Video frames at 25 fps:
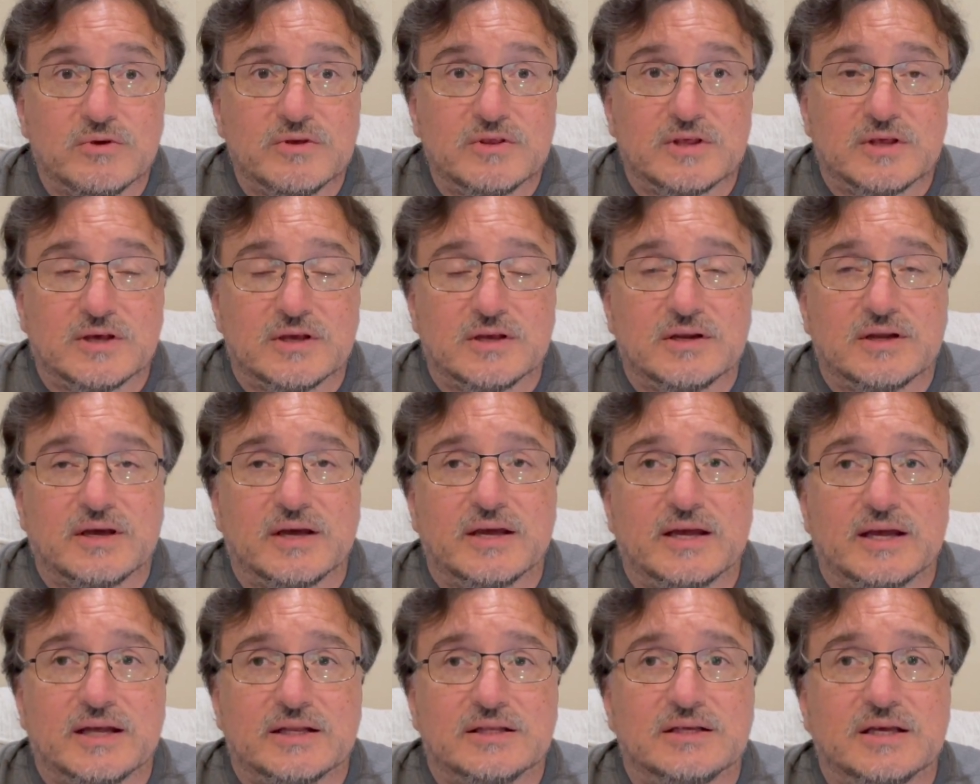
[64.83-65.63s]
then, I
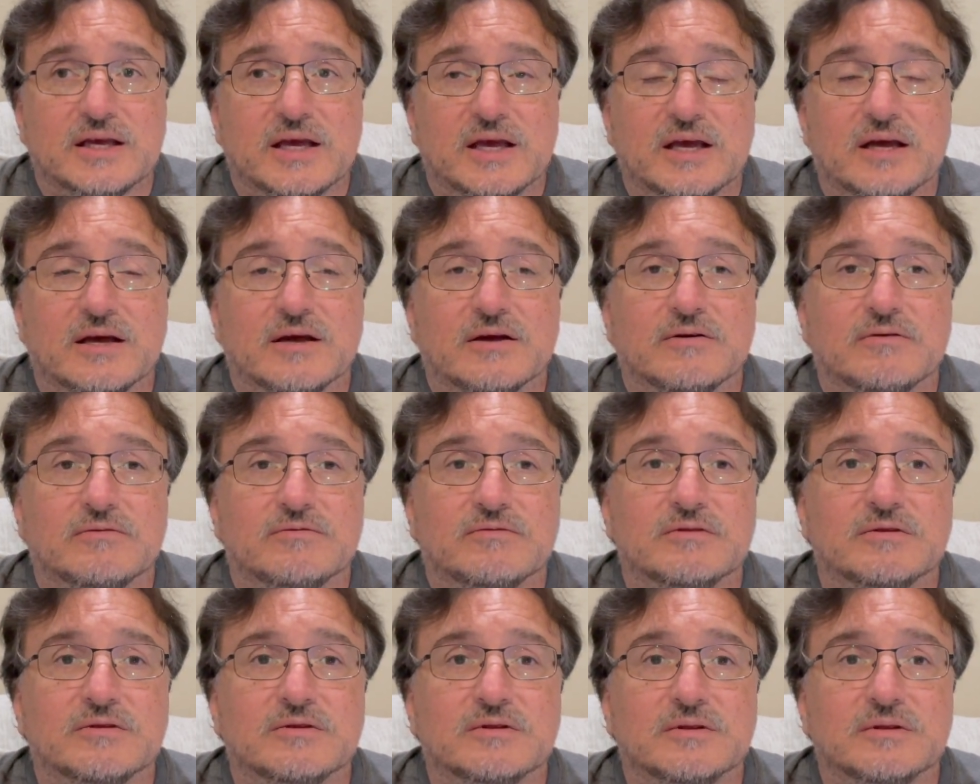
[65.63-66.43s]
had to have
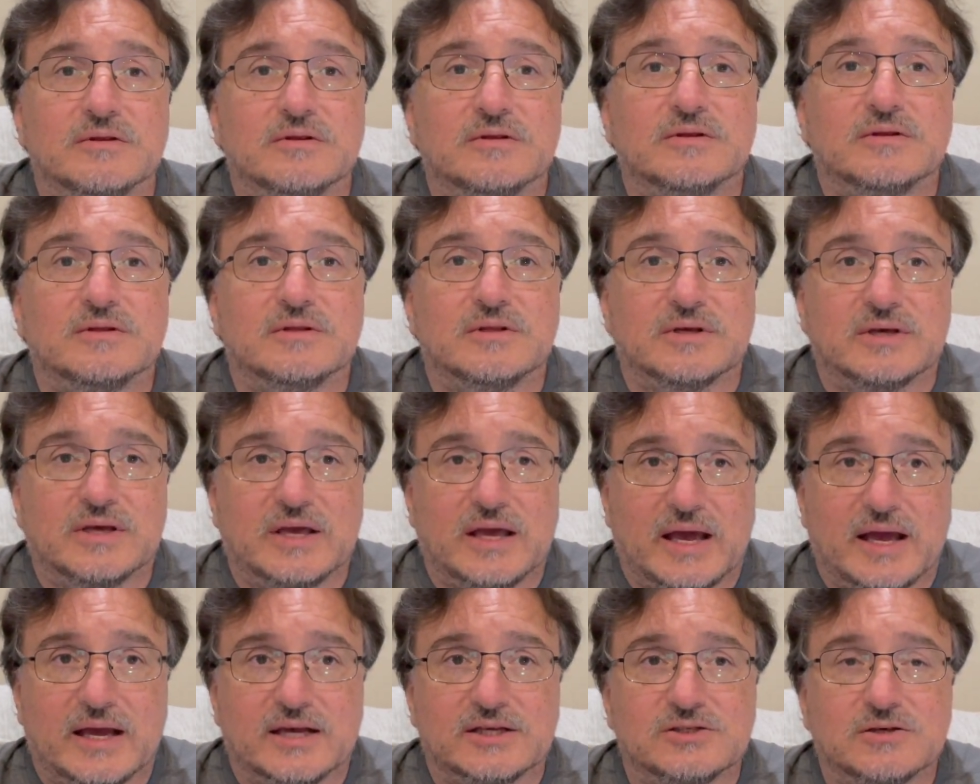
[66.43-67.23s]
the
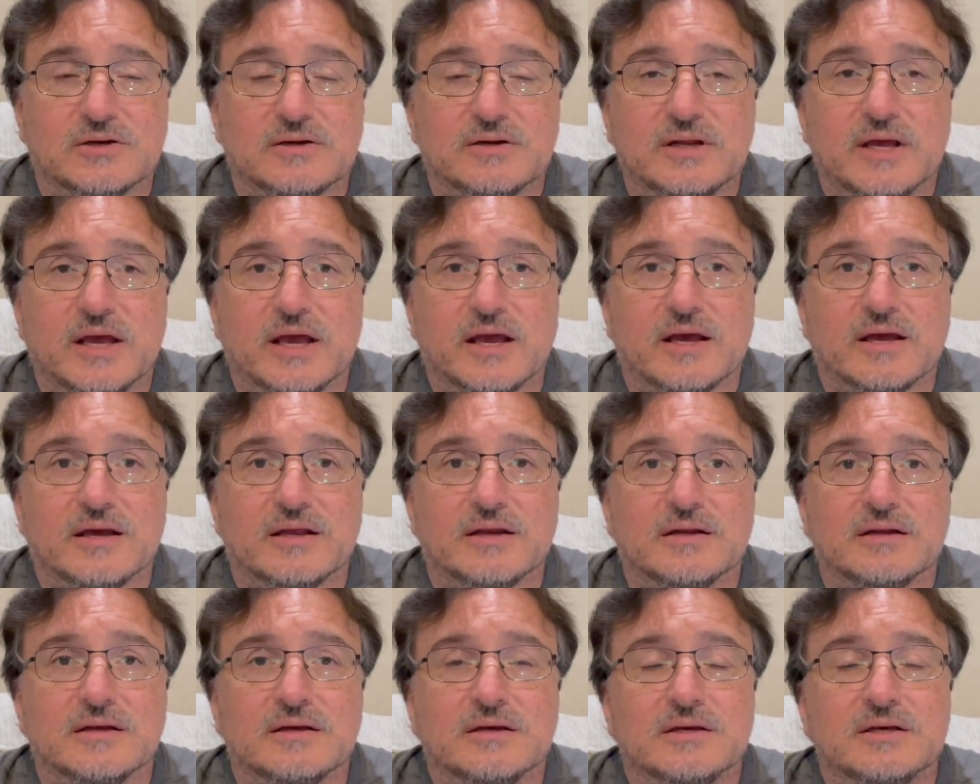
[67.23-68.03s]
cash on
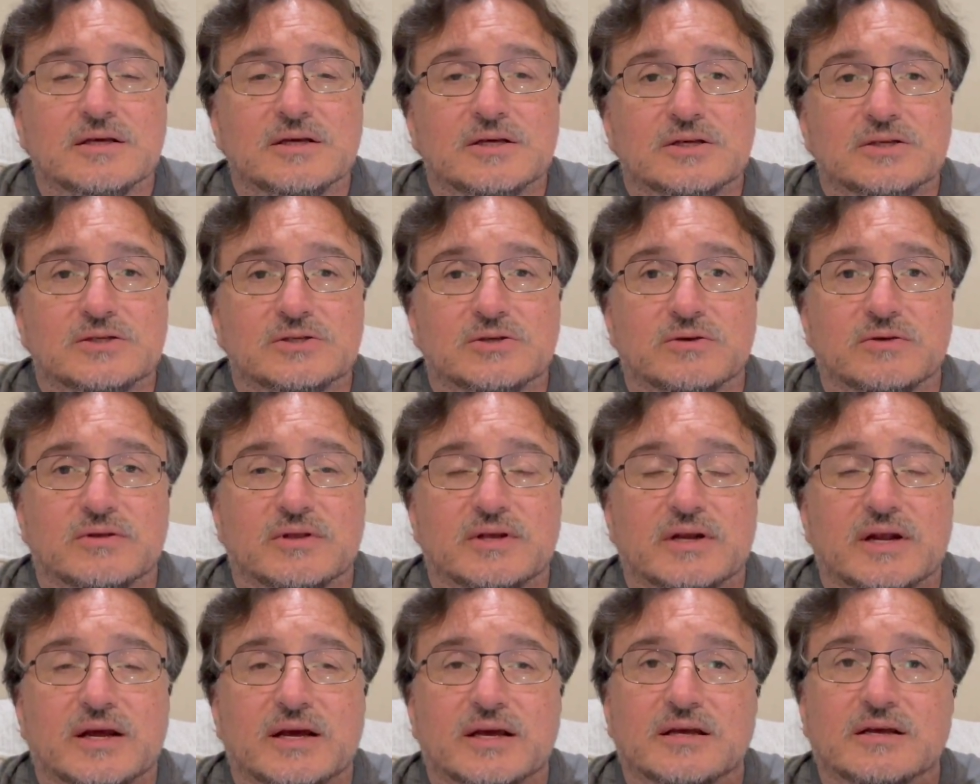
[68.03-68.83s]
hand so
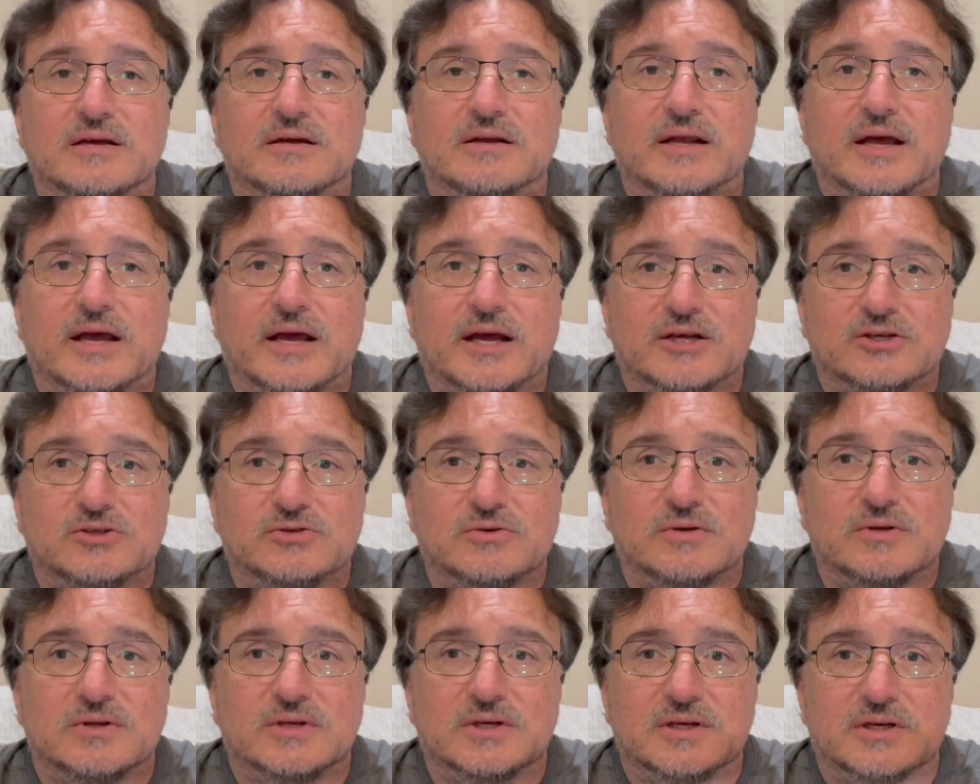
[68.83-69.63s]
that I can
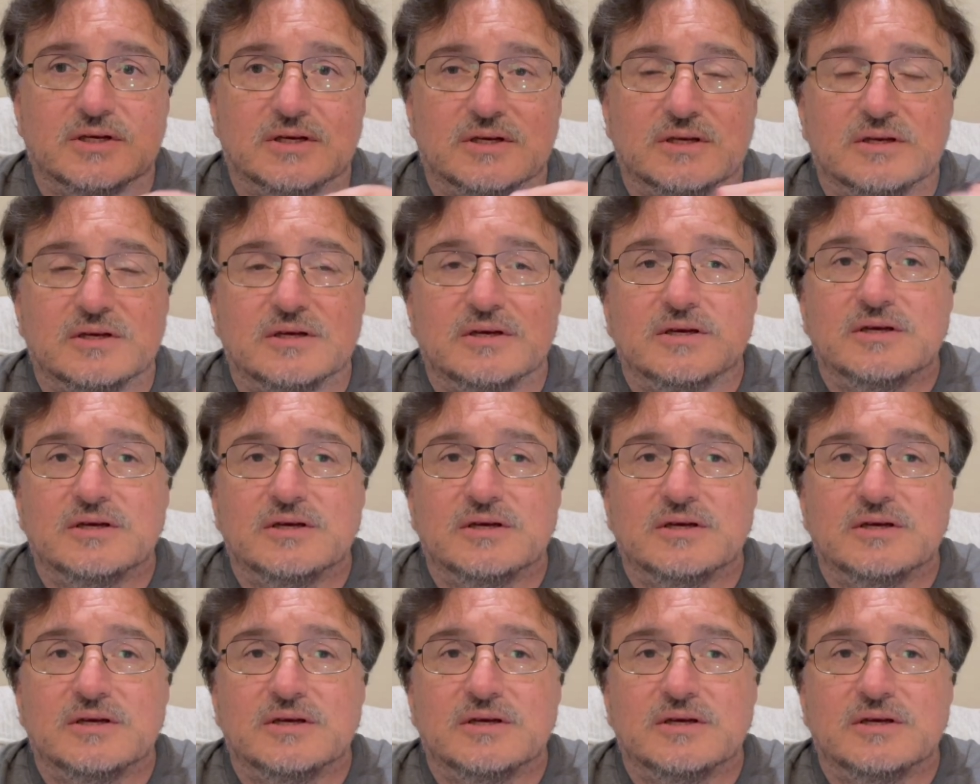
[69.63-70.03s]
actually